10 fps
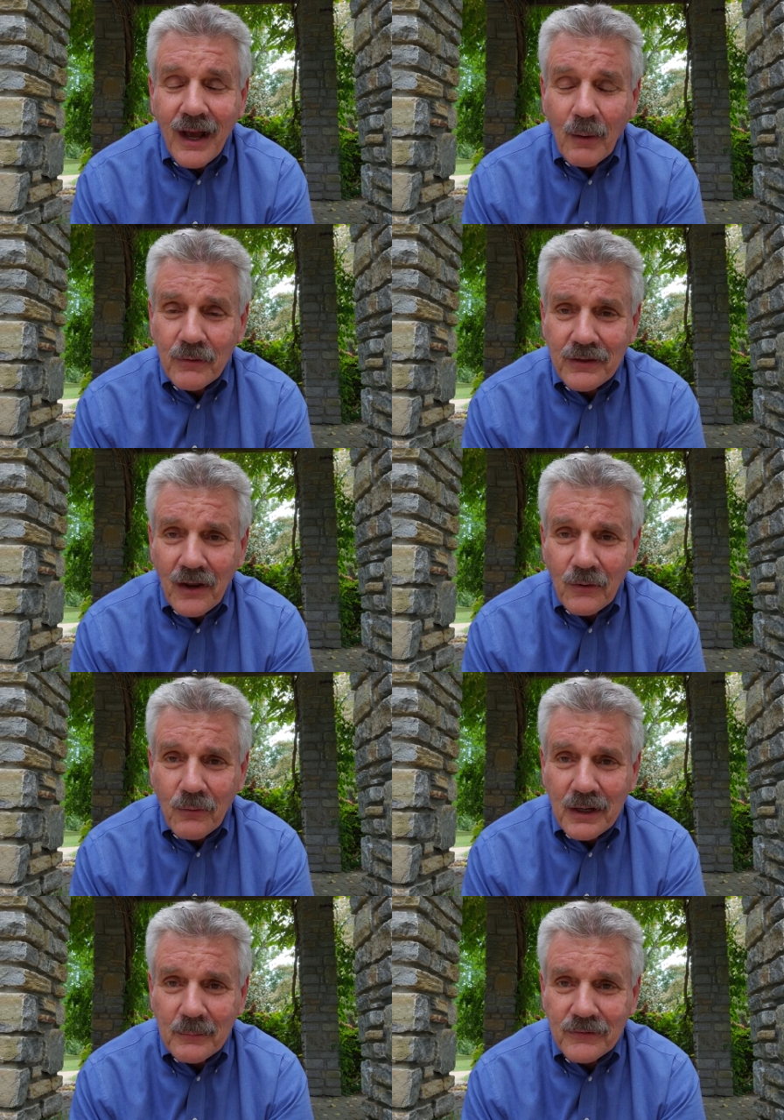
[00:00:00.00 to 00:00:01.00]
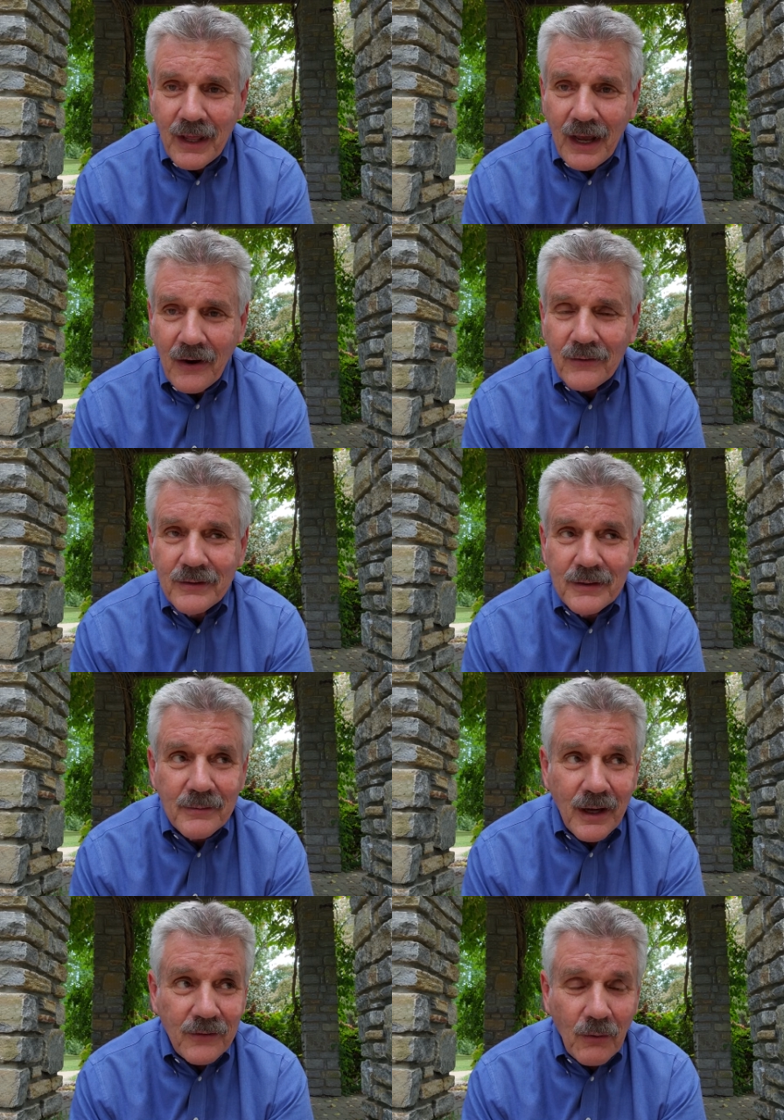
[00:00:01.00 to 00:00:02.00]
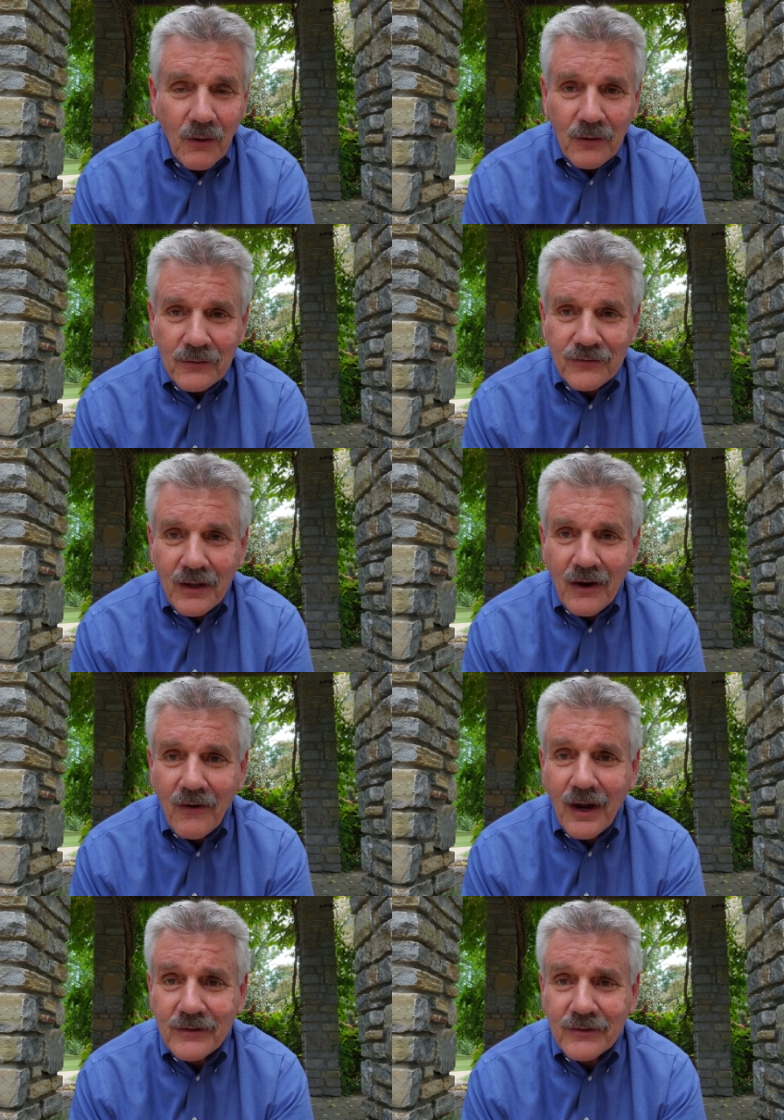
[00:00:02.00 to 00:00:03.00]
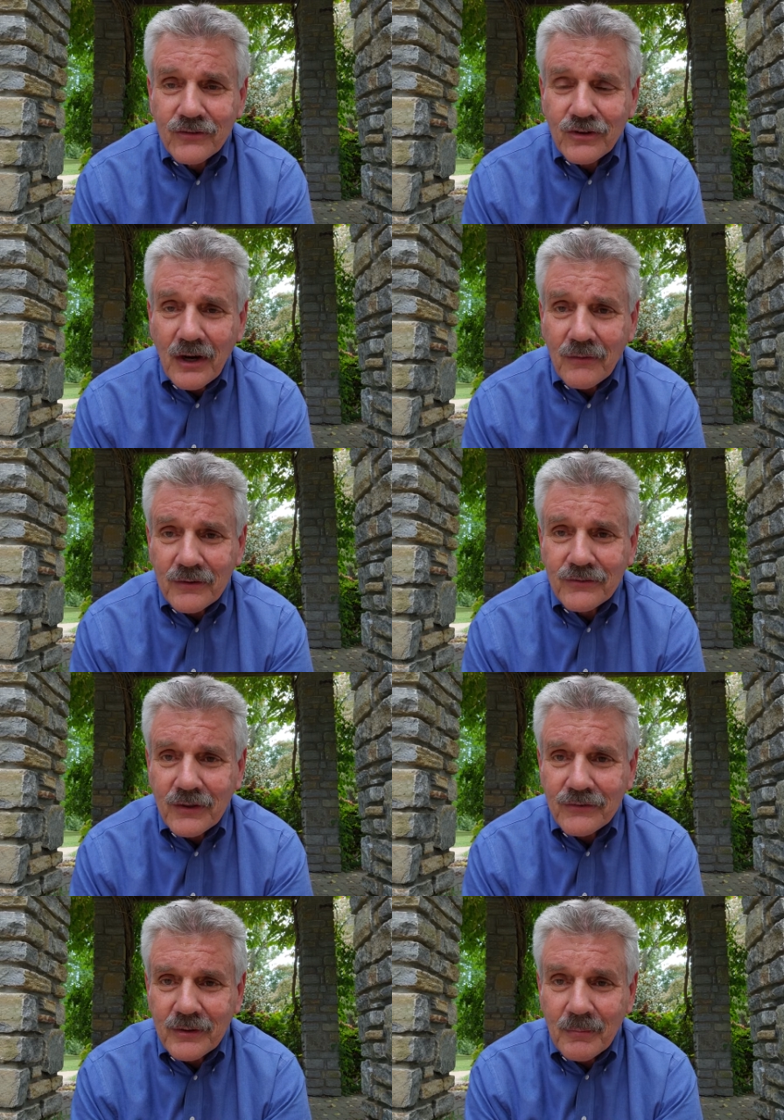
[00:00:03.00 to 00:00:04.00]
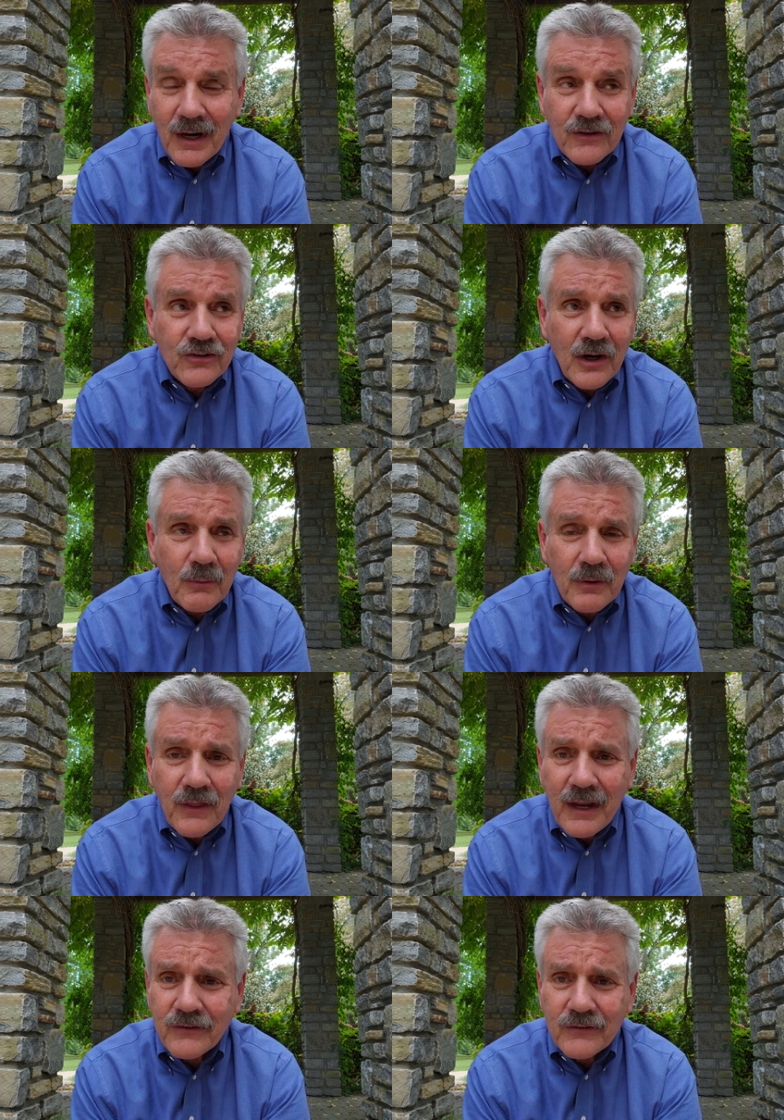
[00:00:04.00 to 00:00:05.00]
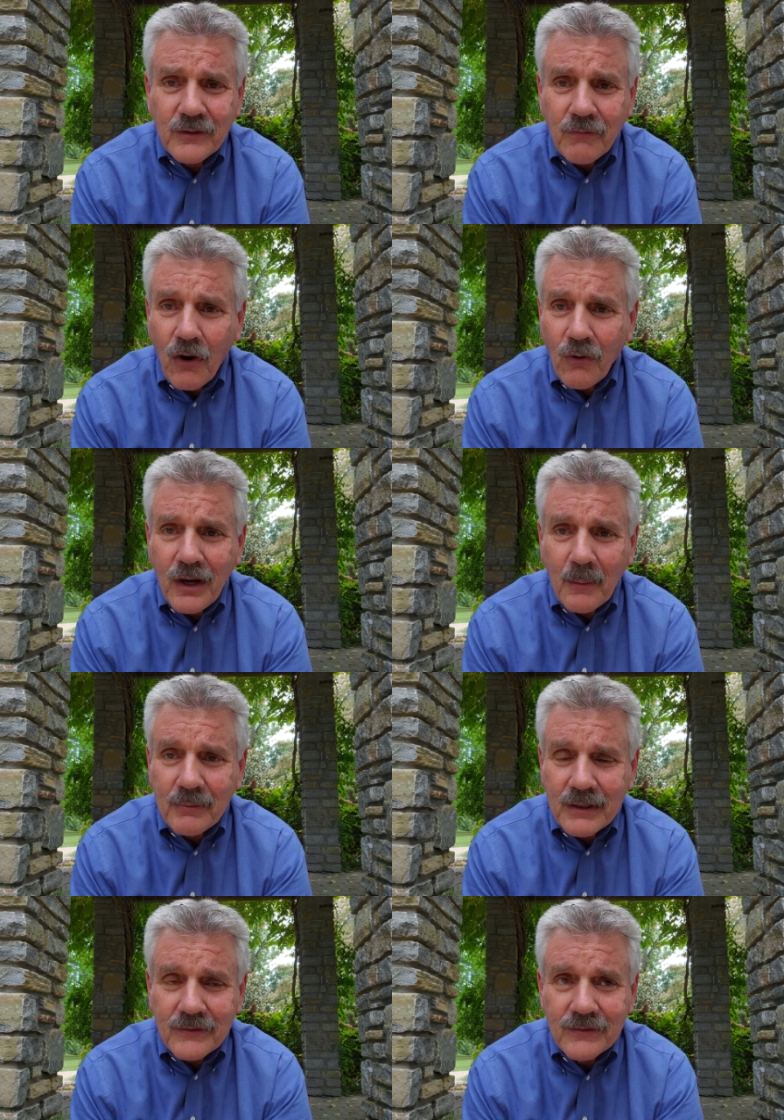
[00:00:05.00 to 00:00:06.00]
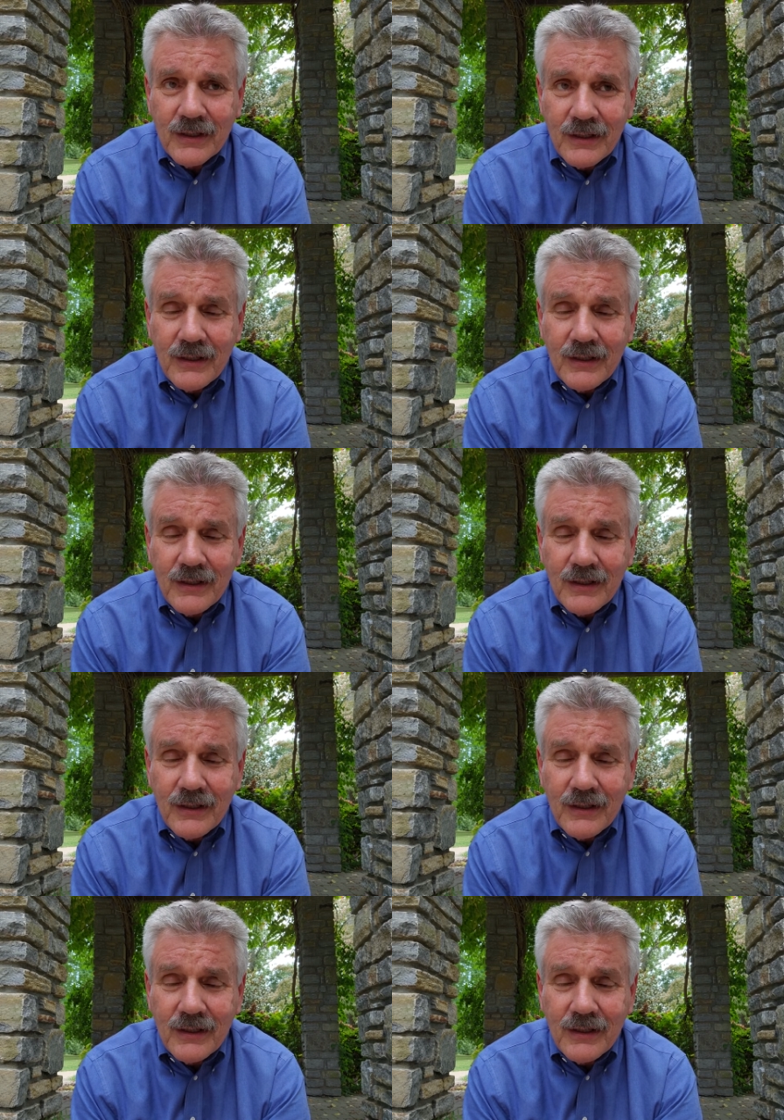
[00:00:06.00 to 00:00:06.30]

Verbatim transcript: I'm with Keller Williams now. I no longer sell. I just share this system, but I share it with agents of all companies.